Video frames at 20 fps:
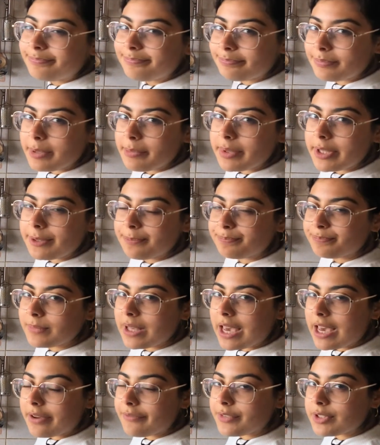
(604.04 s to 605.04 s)
maybe
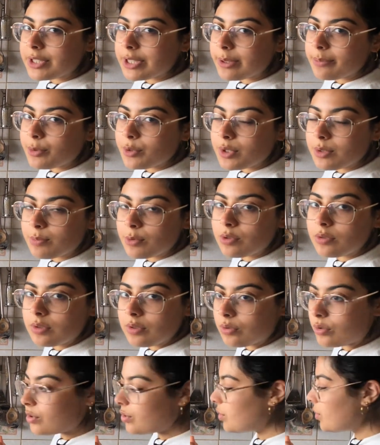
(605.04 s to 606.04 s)
half a tablespoon
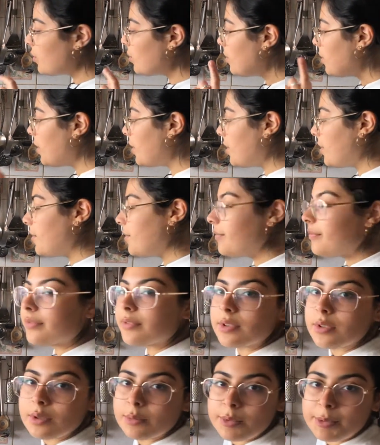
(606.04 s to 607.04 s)
or so of
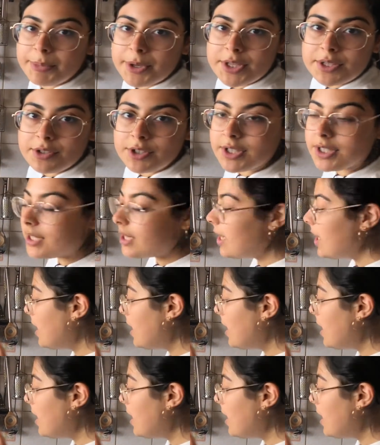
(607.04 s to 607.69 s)
nome basra,